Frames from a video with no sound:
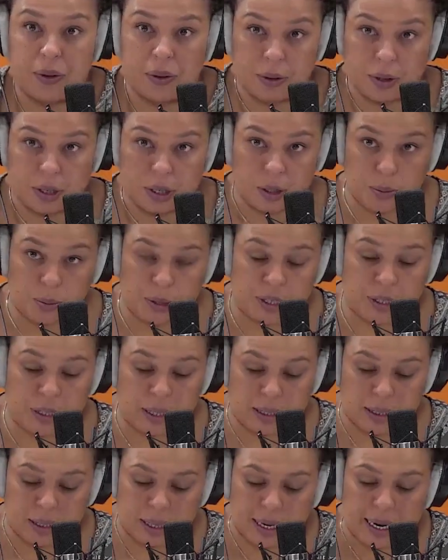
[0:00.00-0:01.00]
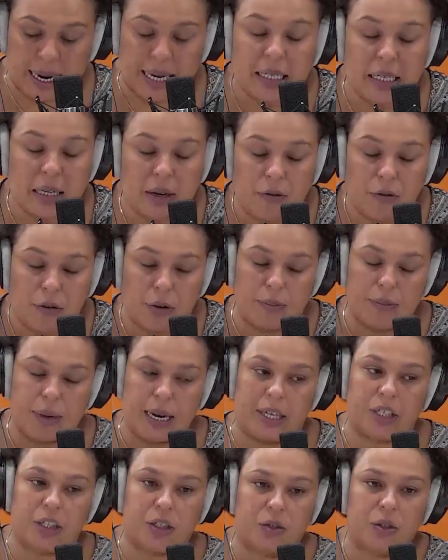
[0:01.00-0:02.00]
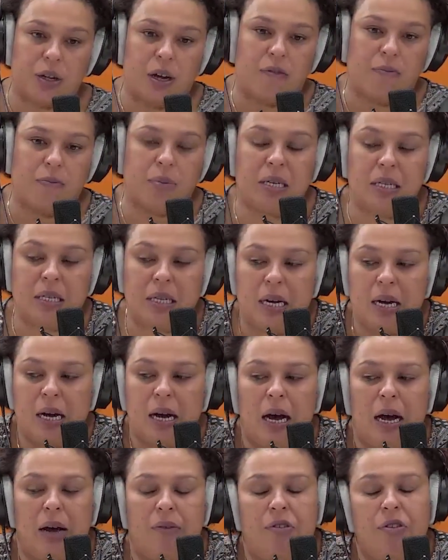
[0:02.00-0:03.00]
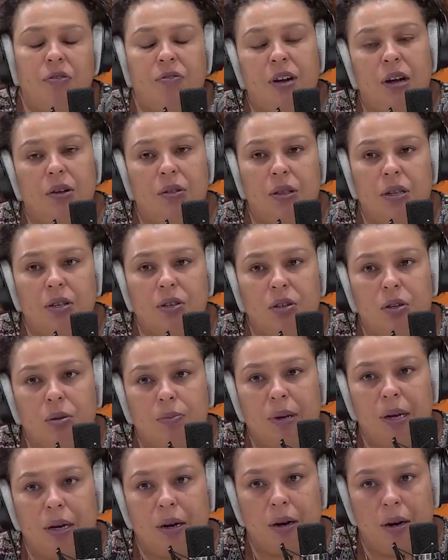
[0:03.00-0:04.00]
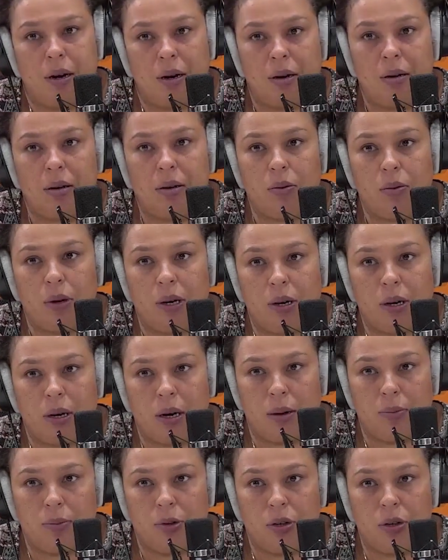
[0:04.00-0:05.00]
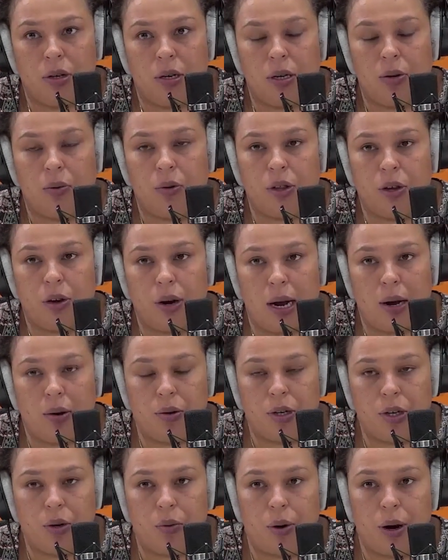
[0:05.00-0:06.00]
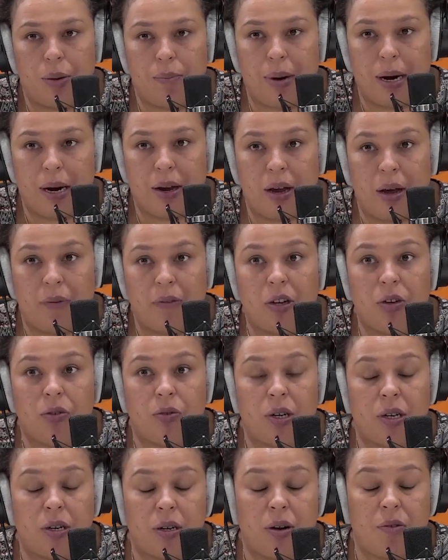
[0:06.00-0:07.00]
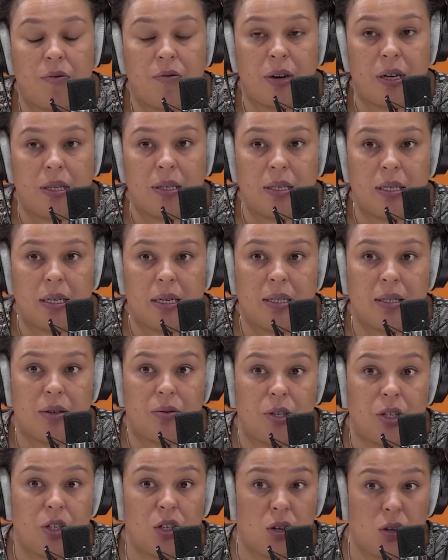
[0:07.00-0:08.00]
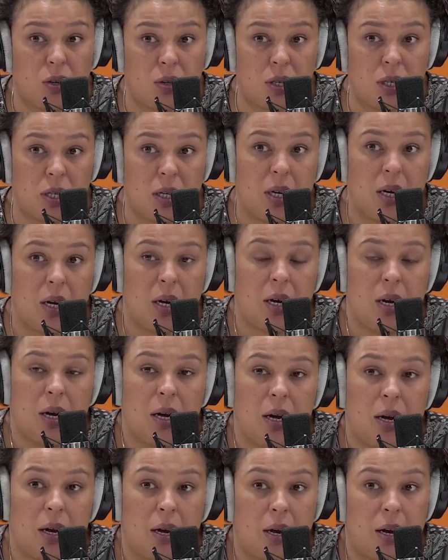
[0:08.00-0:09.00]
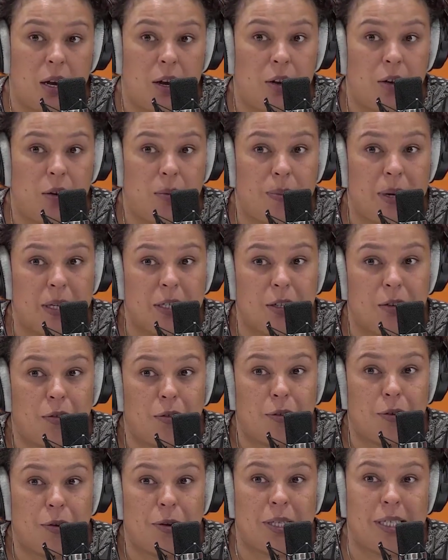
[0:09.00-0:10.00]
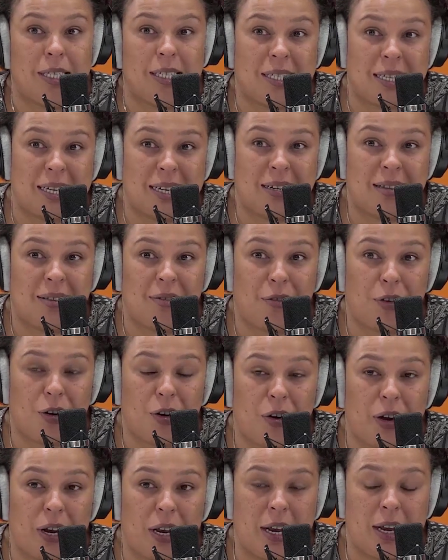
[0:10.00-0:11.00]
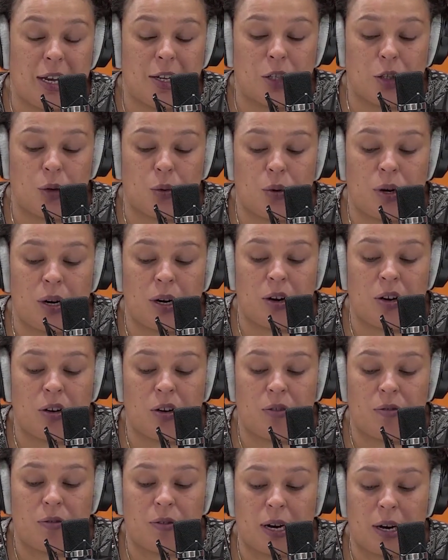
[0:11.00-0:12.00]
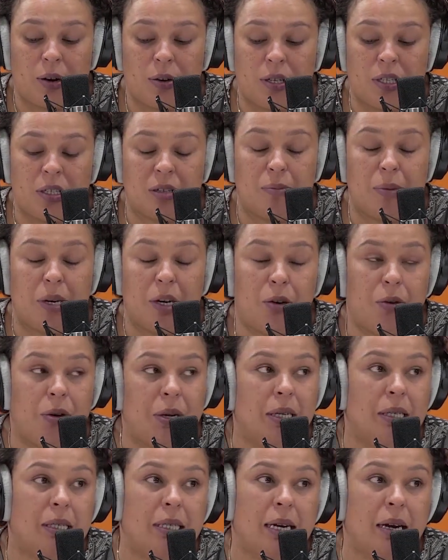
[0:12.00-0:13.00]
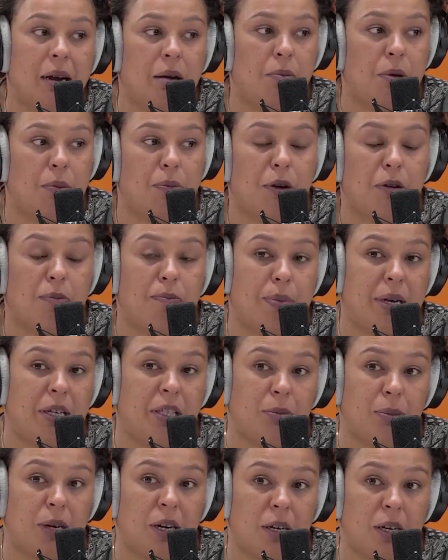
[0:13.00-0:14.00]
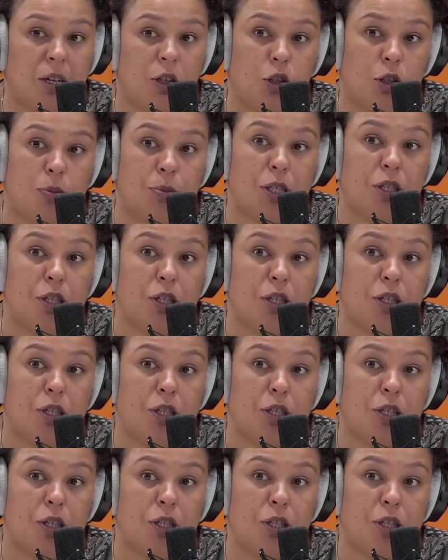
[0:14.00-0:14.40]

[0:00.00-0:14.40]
dispersed, that they're getting from national government. Have you found this to be a hurdle when it comes to dealing with your county, whereby you're having to return funds and as a result your budget of course is cut the following year? So what a lot of counties have been doing is sending people on benchmarking trips